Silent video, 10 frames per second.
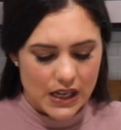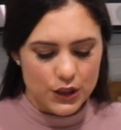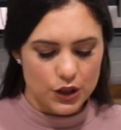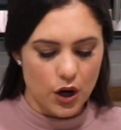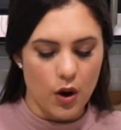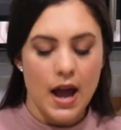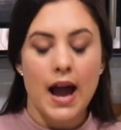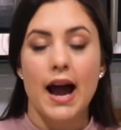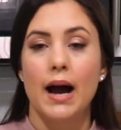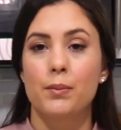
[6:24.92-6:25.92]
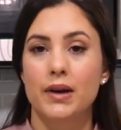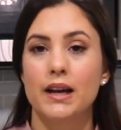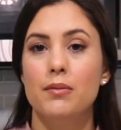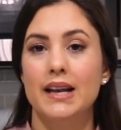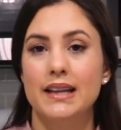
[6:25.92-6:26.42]
So I'm
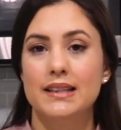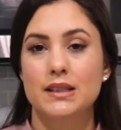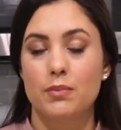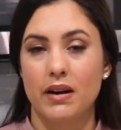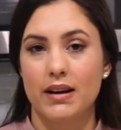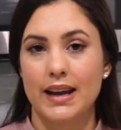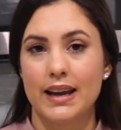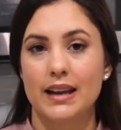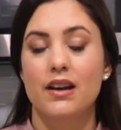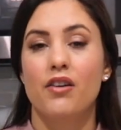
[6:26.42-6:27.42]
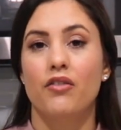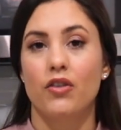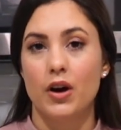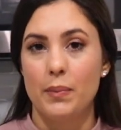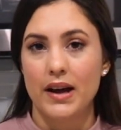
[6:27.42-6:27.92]
gonna let this marinate
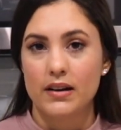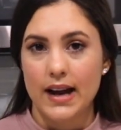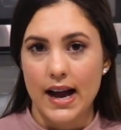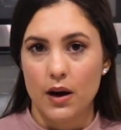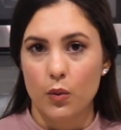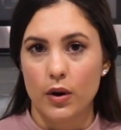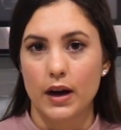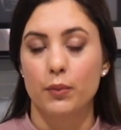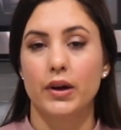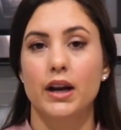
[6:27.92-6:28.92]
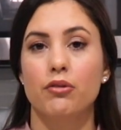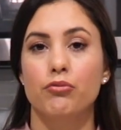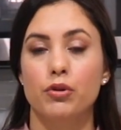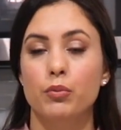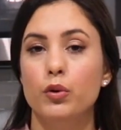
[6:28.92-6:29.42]
for about an hour. I'm gonna
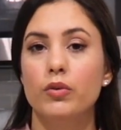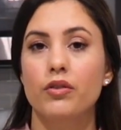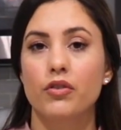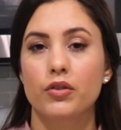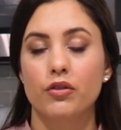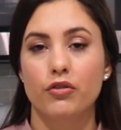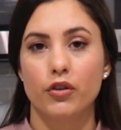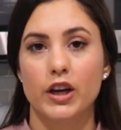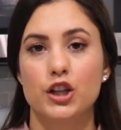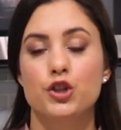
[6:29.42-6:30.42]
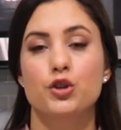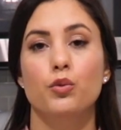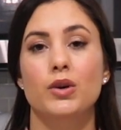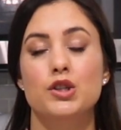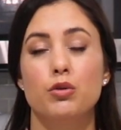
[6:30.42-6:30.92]
remove it from the fridge.
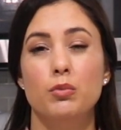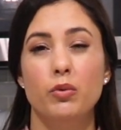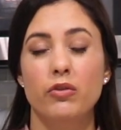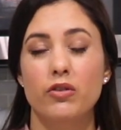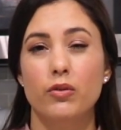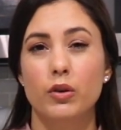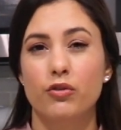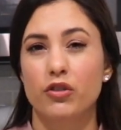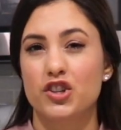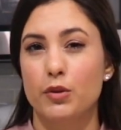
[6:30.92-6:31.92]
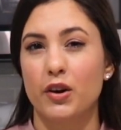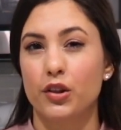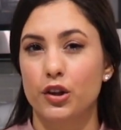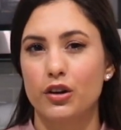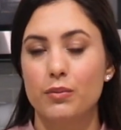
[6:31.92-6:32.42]
You want to remove it from the fridge
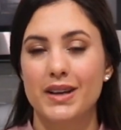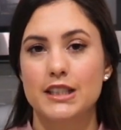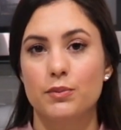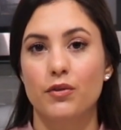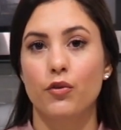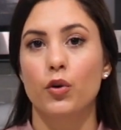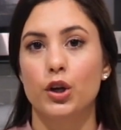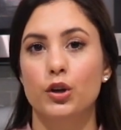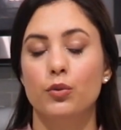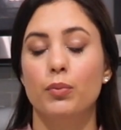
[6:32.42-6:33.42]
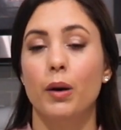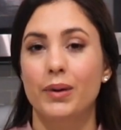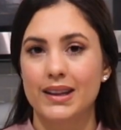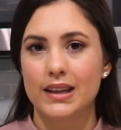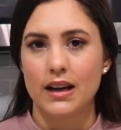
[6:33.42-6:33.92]
about 30 minutes before you pop
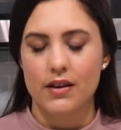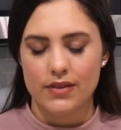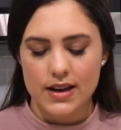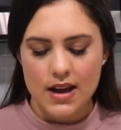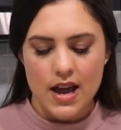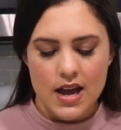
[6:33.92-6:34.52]
it in the oven.